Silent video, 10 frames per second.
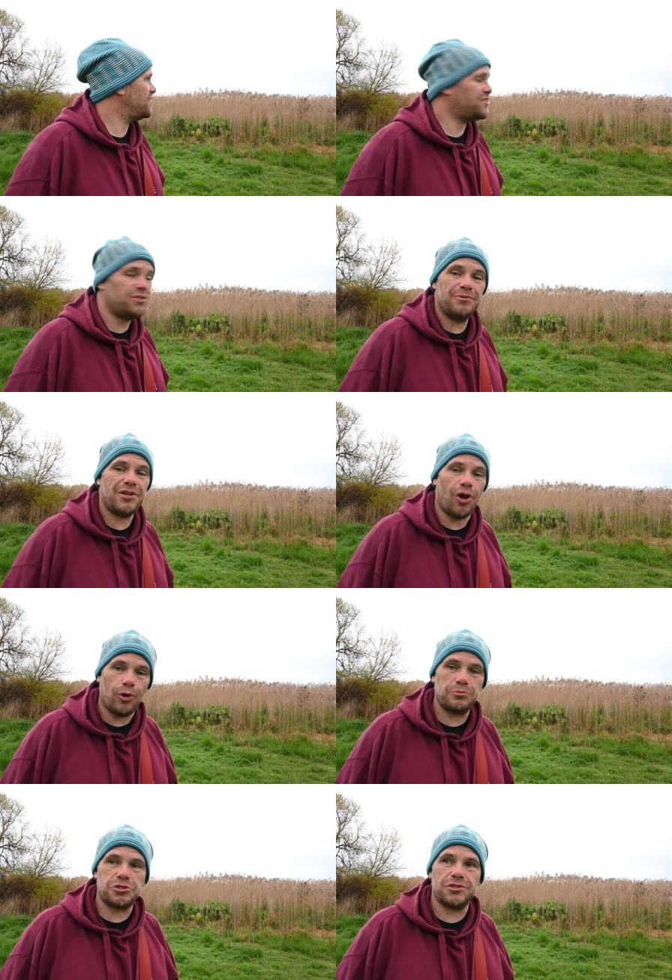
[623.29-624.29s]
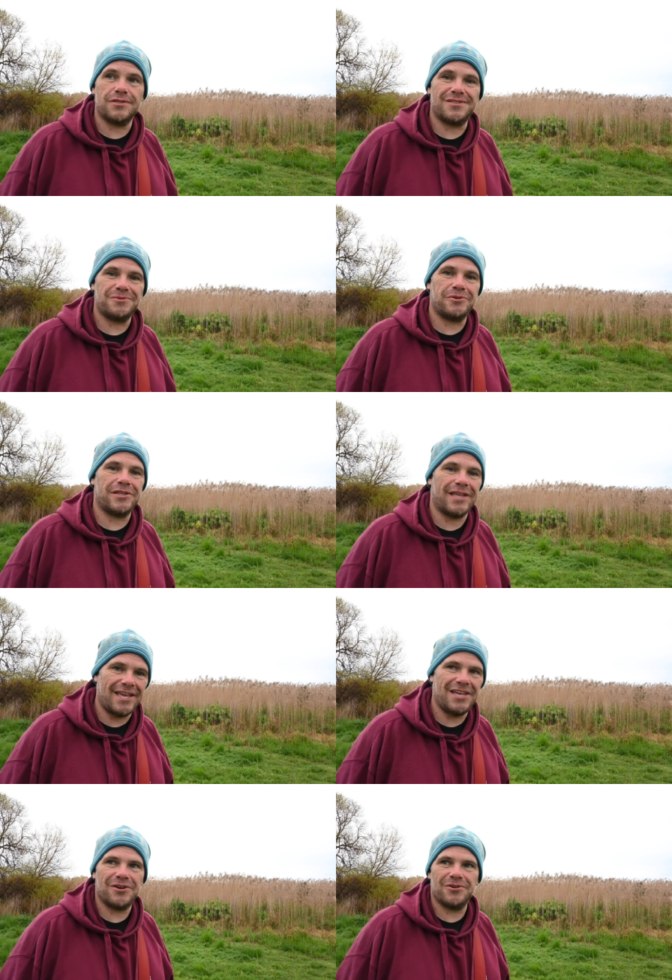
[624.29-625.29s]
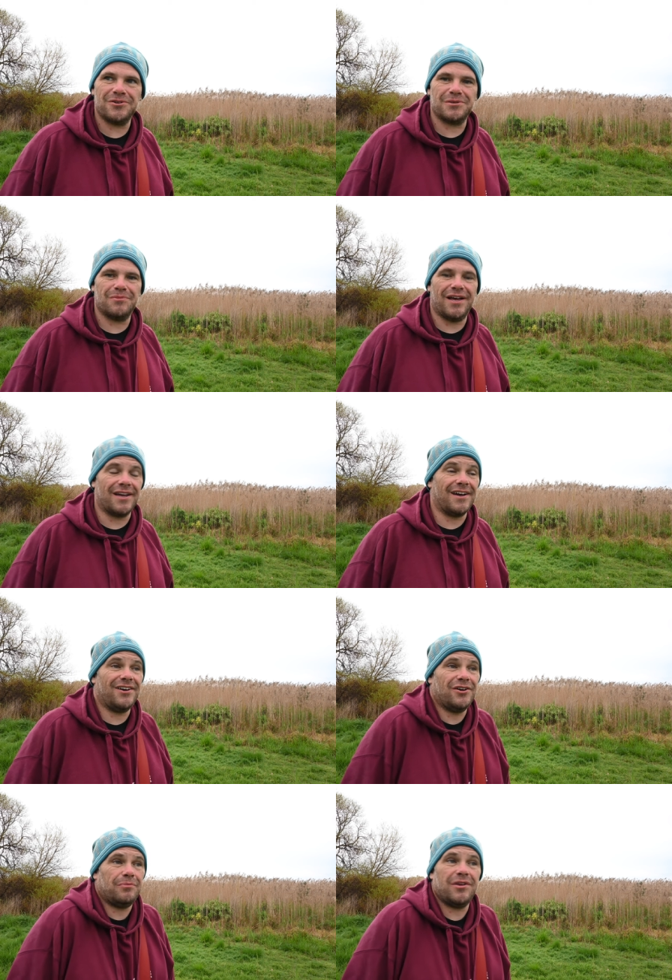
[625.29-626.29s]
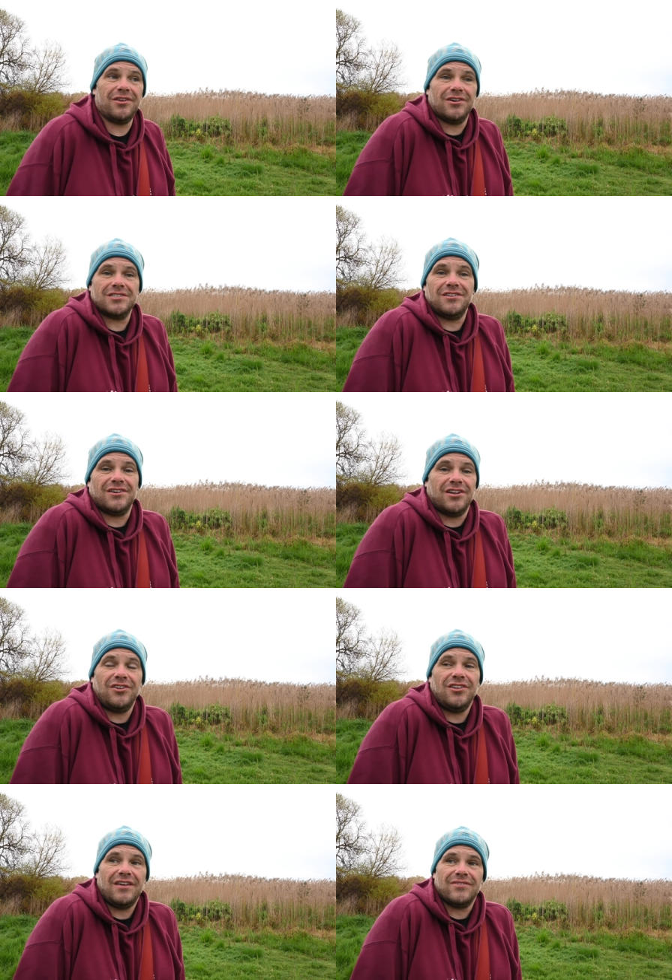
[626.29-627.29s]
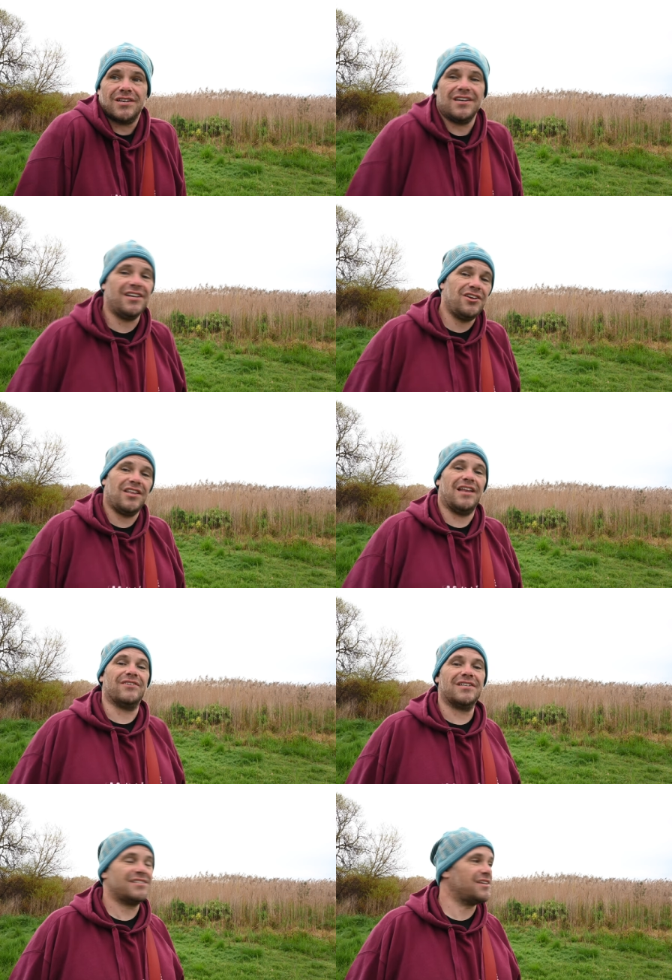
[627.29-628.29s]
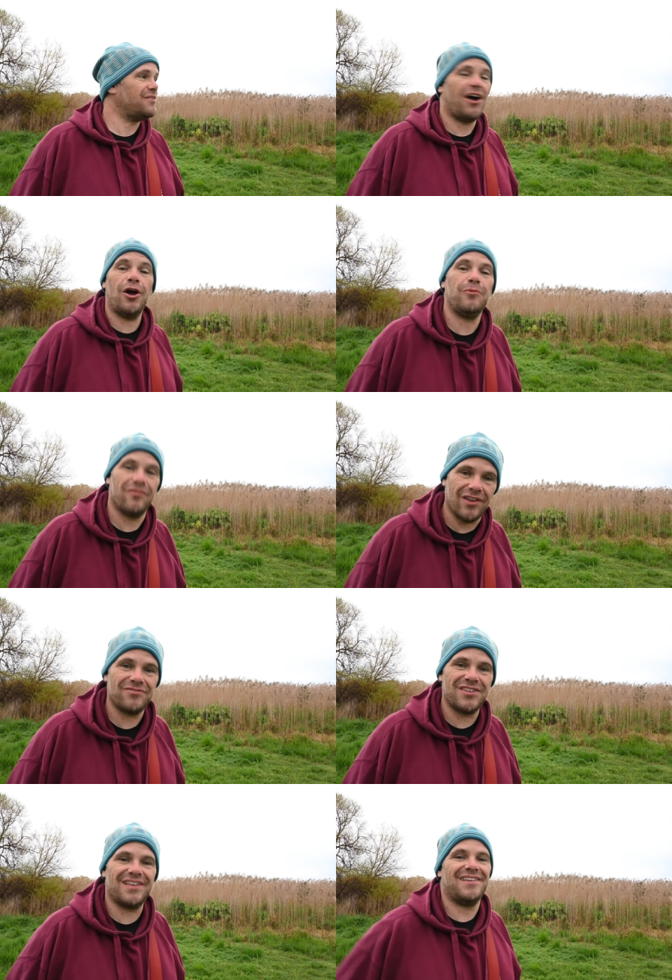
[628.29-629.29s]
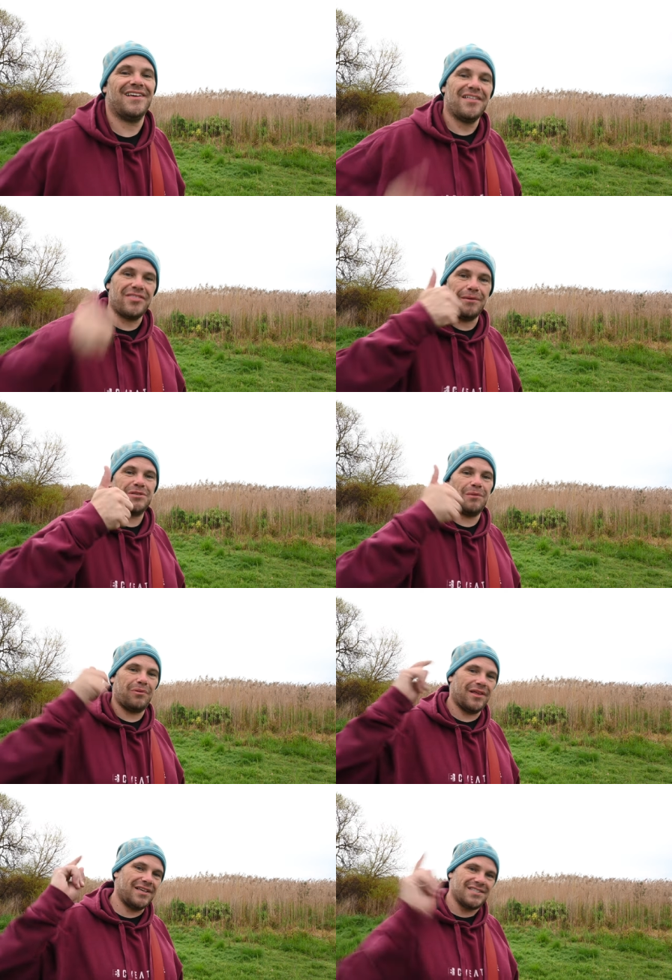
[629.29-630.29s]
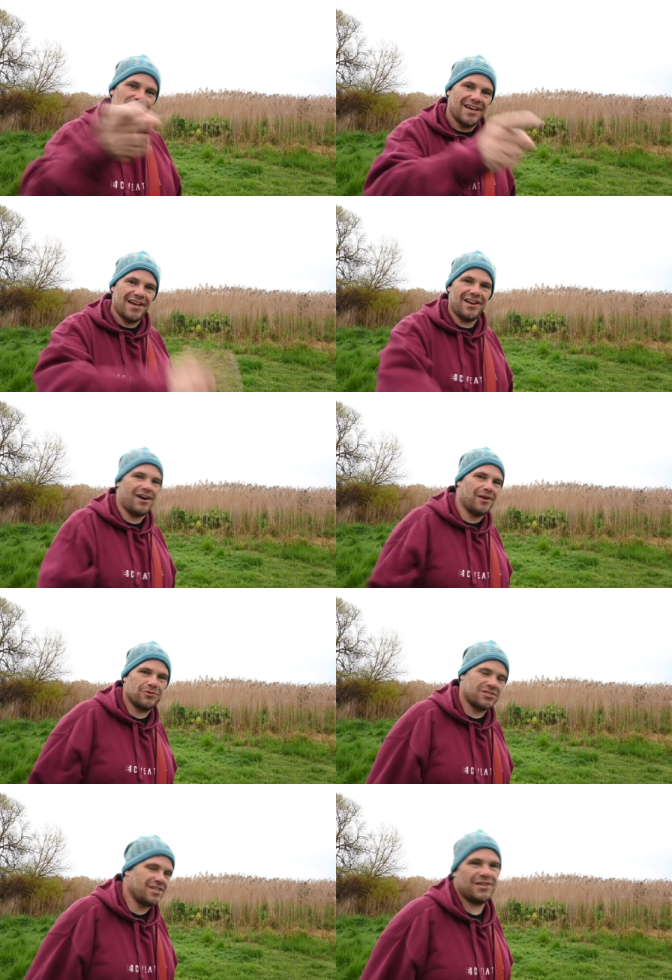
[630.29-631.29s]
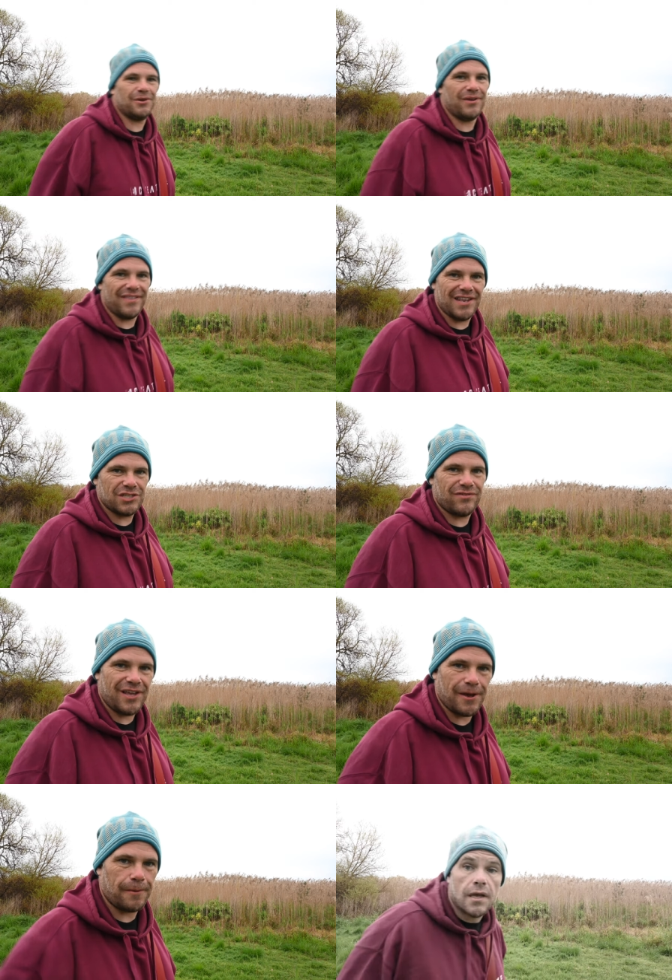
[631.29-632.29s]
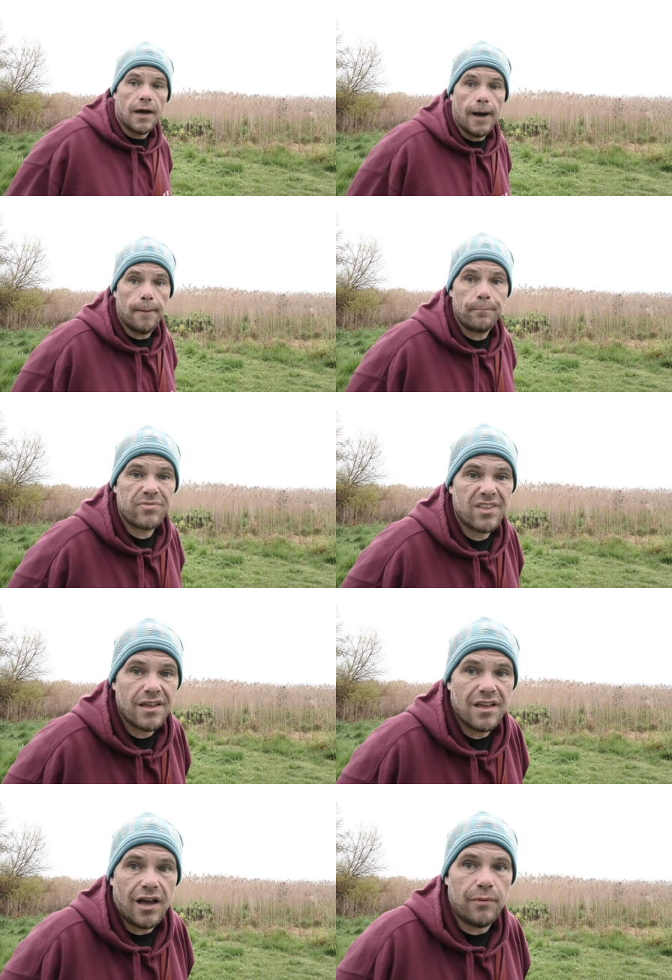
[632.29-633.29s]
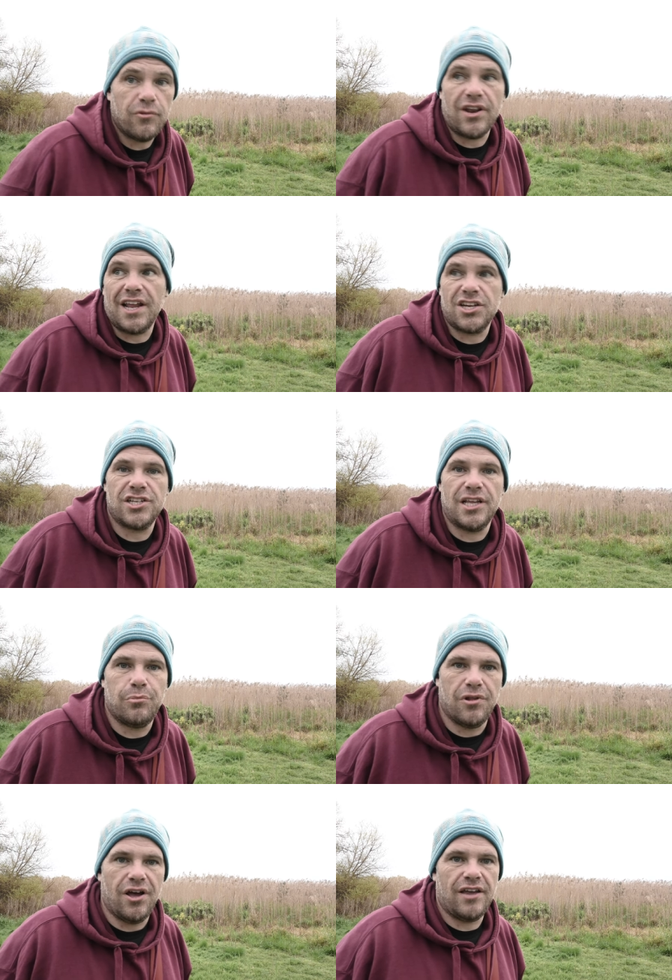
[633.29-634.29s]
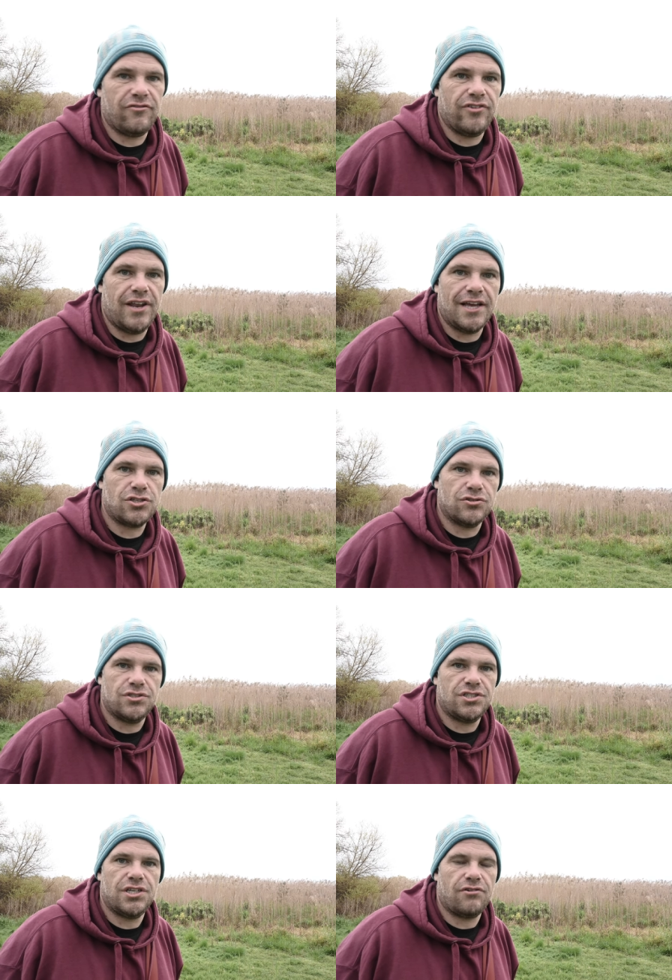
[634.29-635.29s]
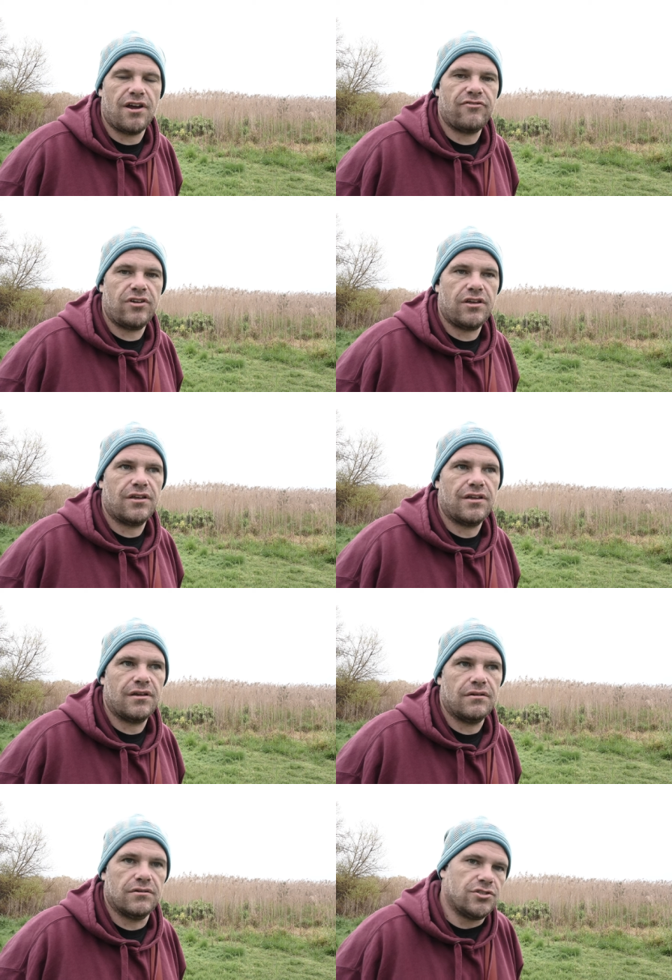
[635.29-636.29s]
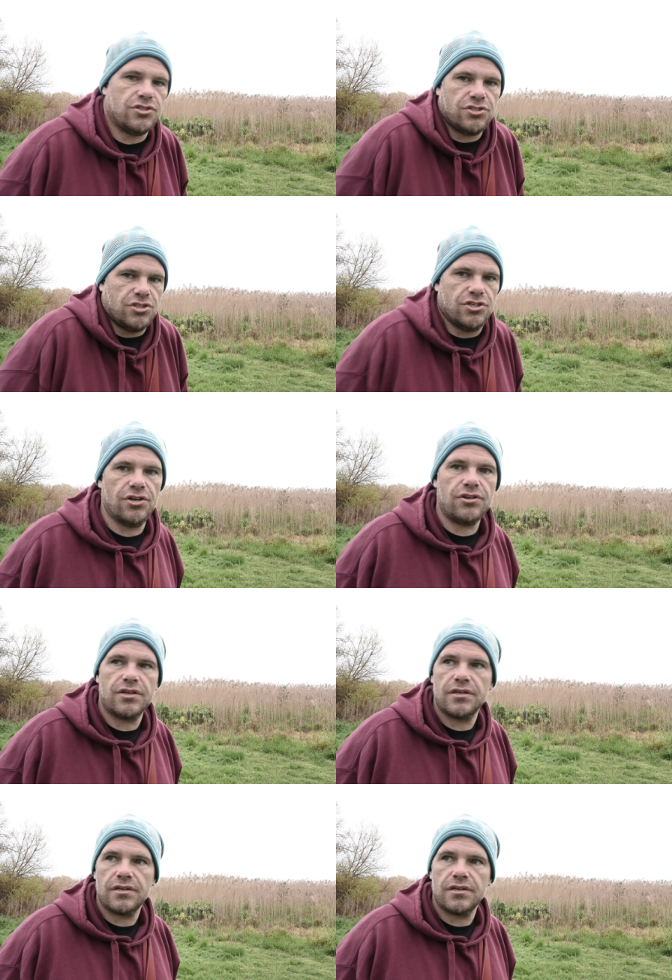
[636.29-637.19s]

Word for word: too many options with the Eagles. I'm like, I've got to bring you guys along. I know you love it. I know you love it. So I hope you've loved it. Thumbs up, please. And I will see you in the next video. Um, I'm not actually applying for National Geographic. It's just a joke.